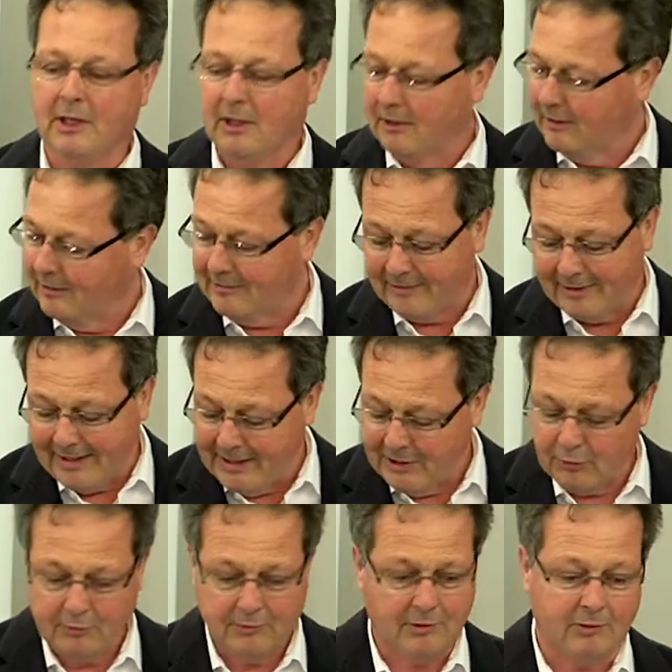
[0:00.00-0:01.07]
It's laying
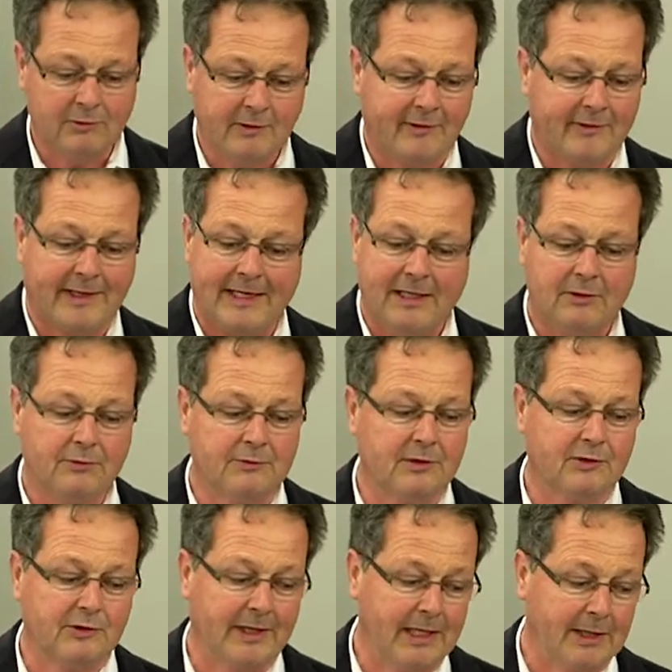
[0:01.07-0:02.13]
on the side of the
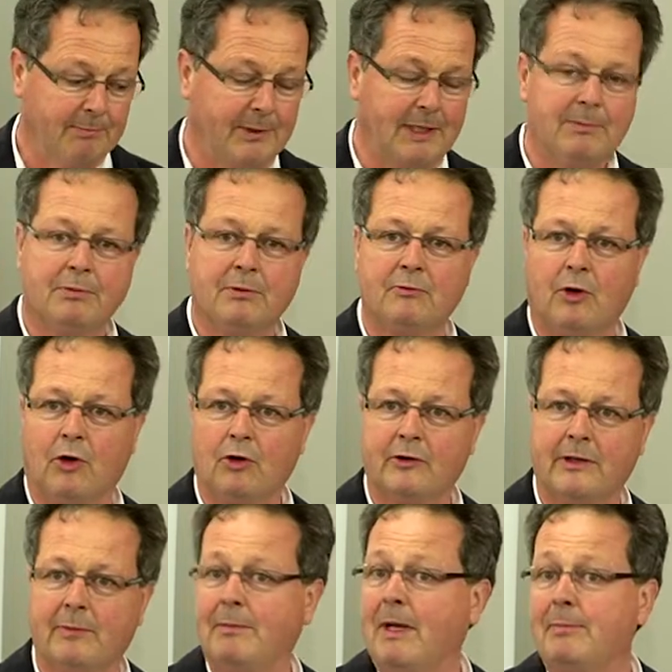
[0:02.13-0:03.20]
track, people walk there,
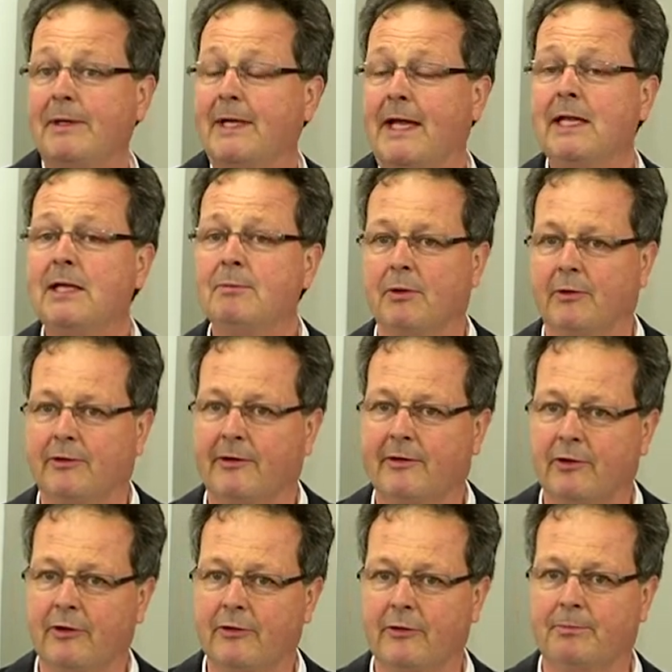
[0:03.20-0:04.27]
maybe animals, it's
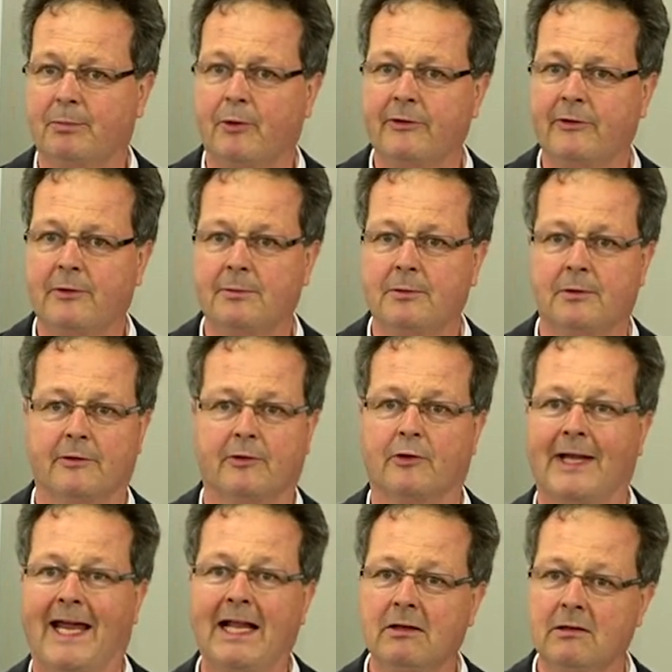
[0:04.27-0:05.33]
also possible, so an
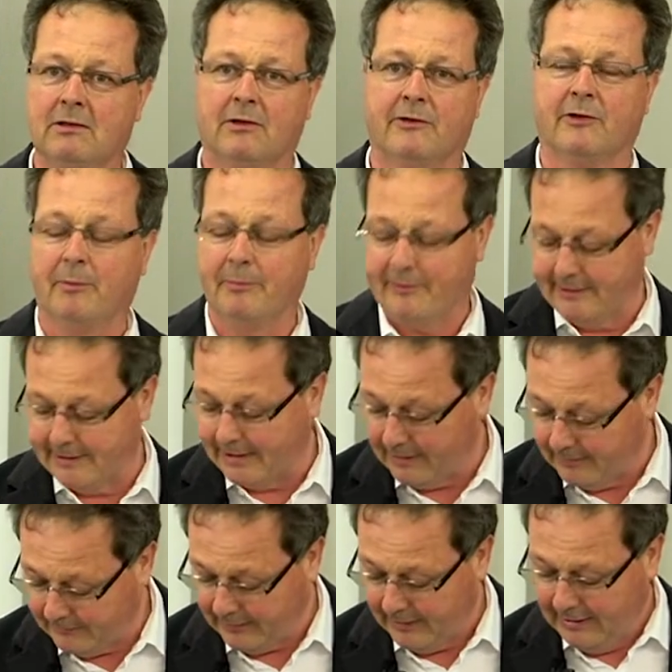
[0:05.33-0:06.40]
elk or something
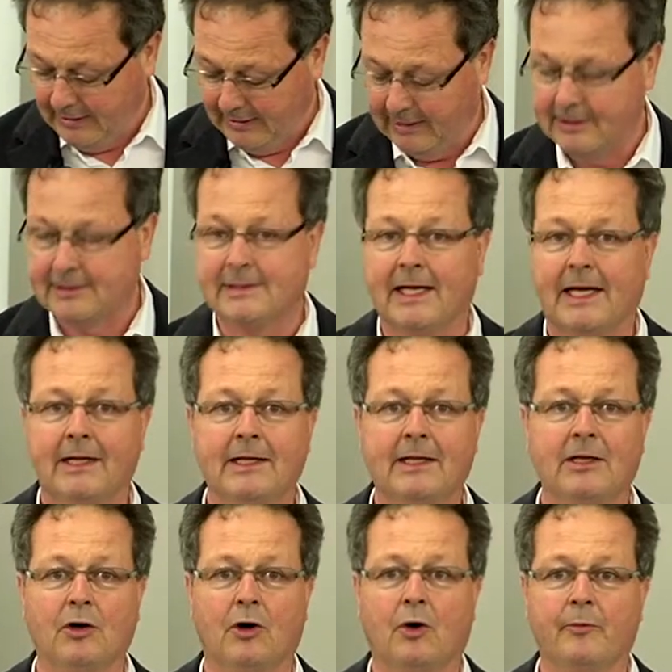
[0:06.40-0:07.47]
else is standing
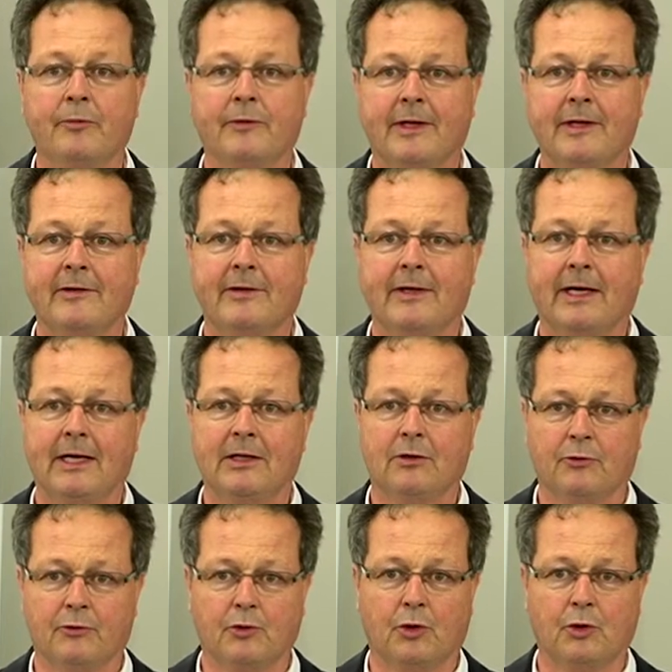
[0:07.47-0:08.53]
on this kind of
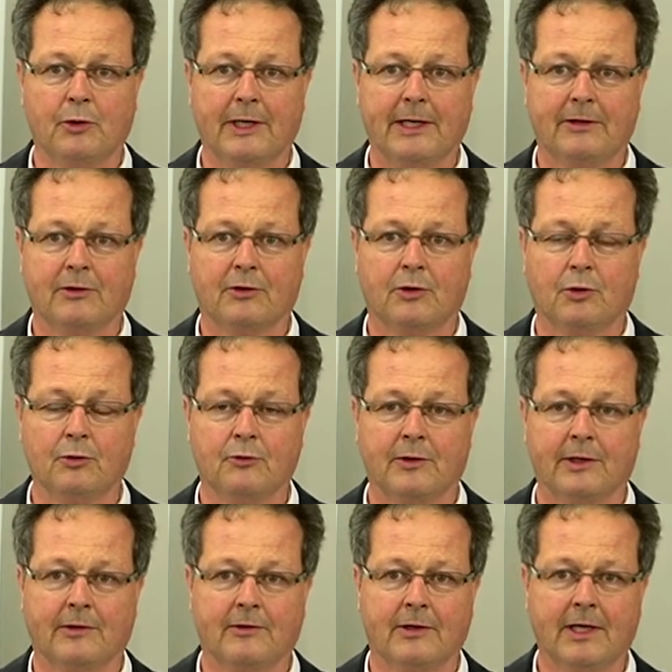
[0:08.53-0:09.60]
corrugated
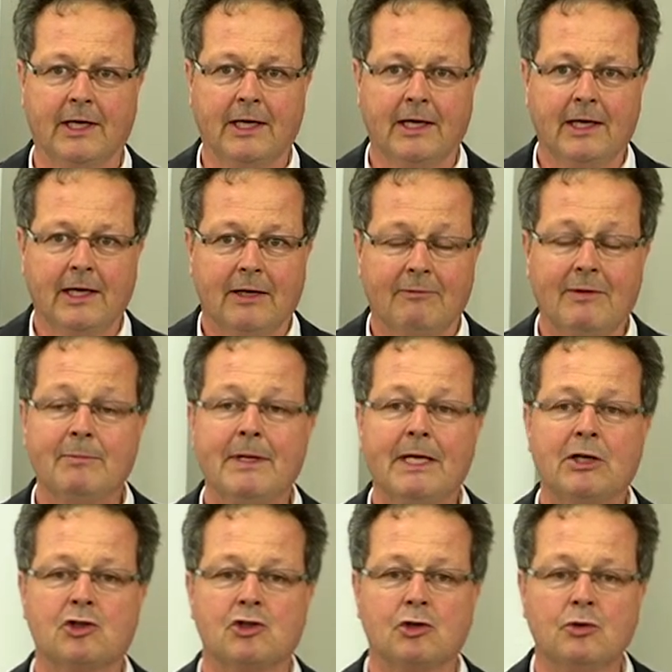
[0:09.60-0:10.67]
conduit. We make
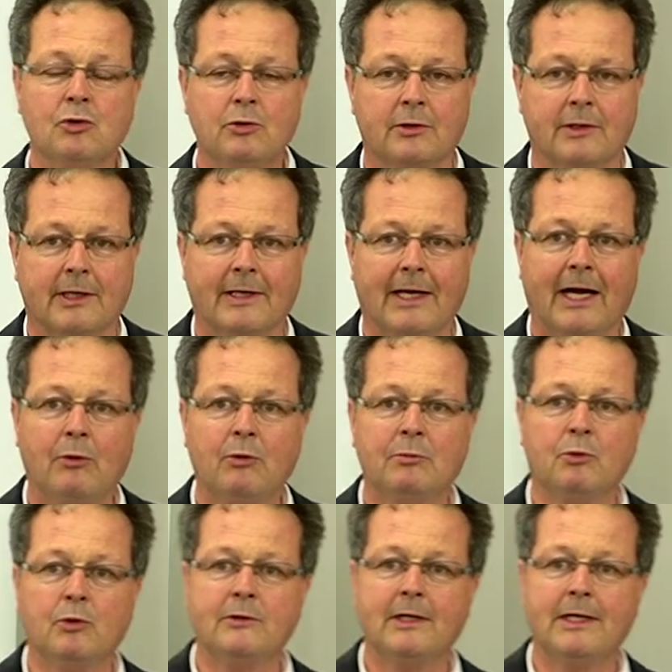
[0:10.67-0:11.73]
sure that our
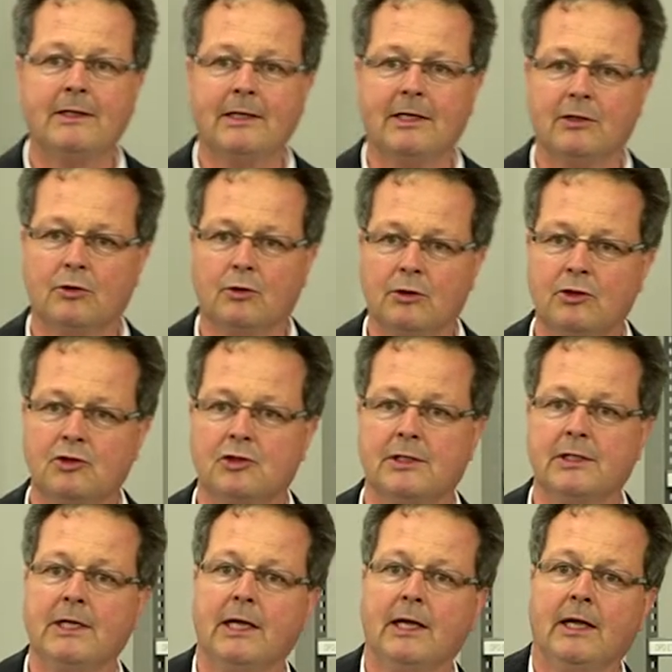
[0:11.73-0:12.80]
multilayer technology
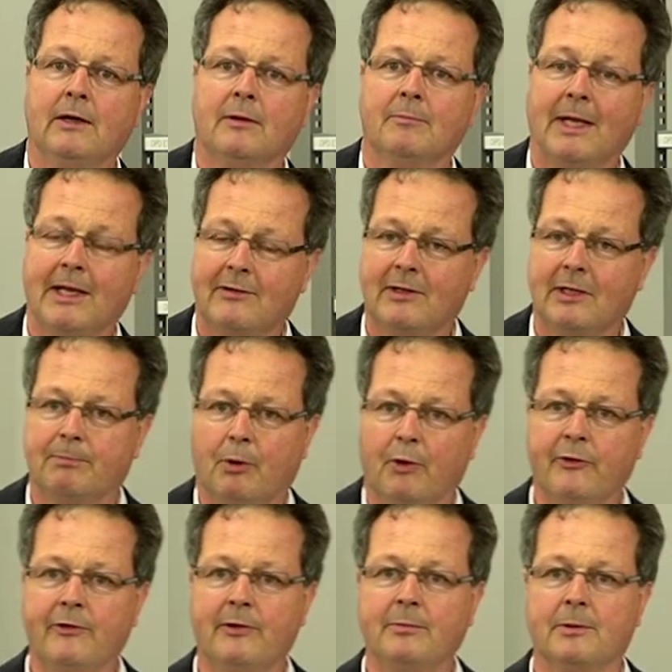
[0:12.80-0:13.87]
makes it
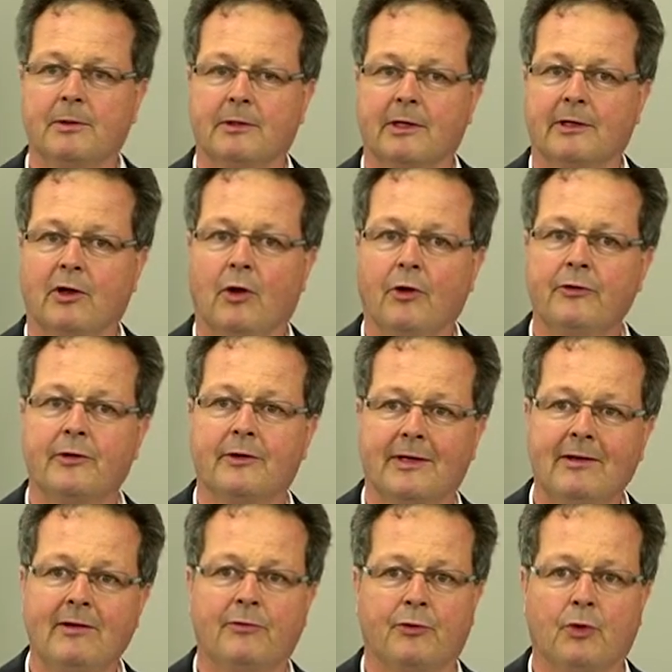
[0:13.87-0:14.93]
possible that also this
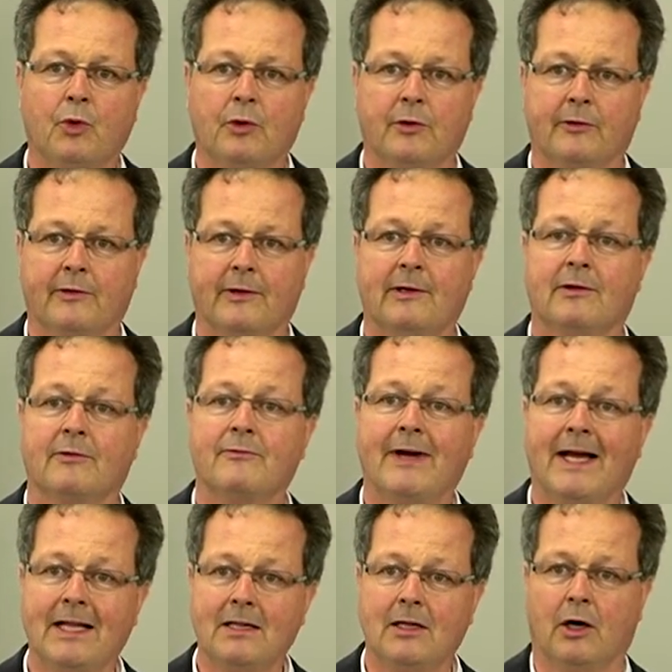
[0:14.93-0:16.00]
force is
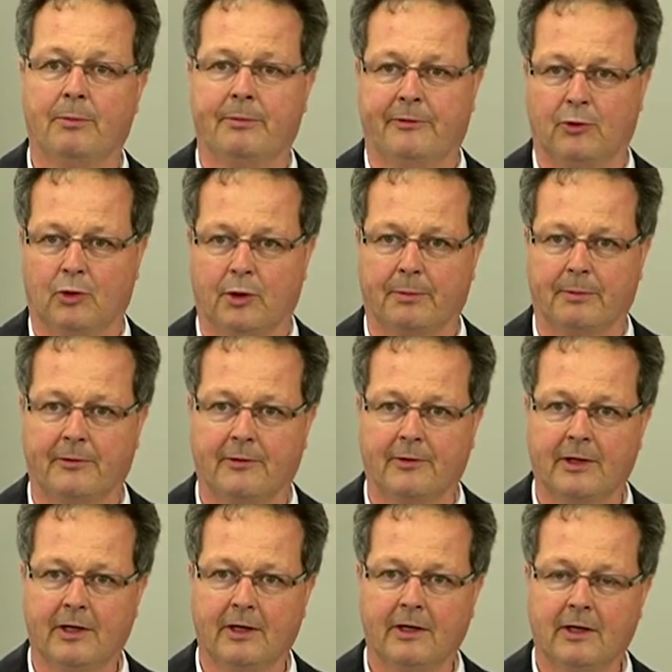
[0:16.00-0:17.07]
well absorbed.
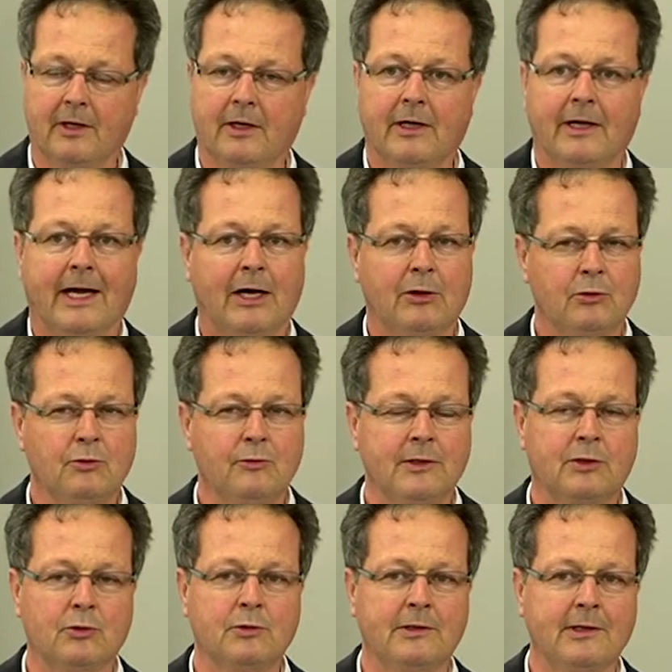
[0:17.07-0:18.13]
How do we
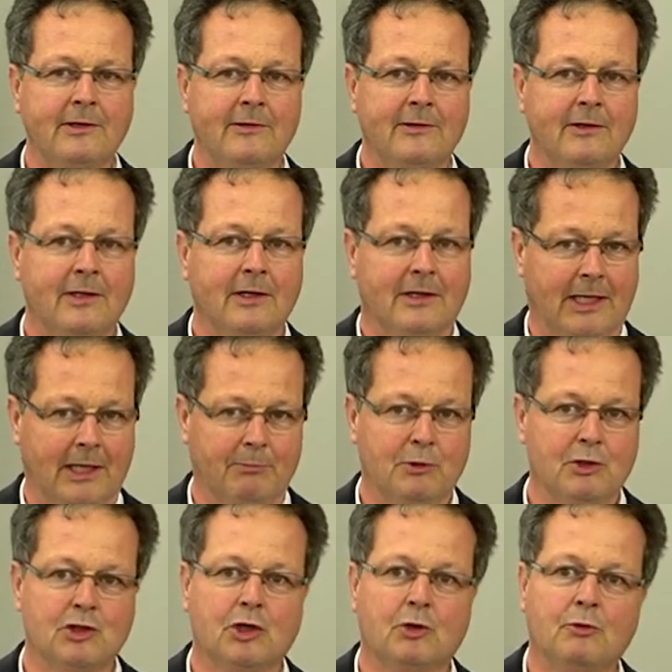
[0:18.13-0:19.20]
do this? Let me
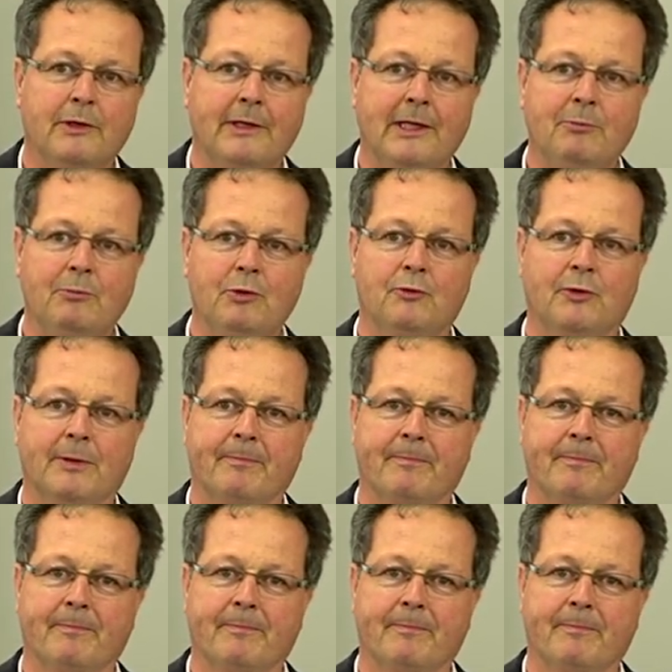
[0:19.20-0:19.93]
show a little movie.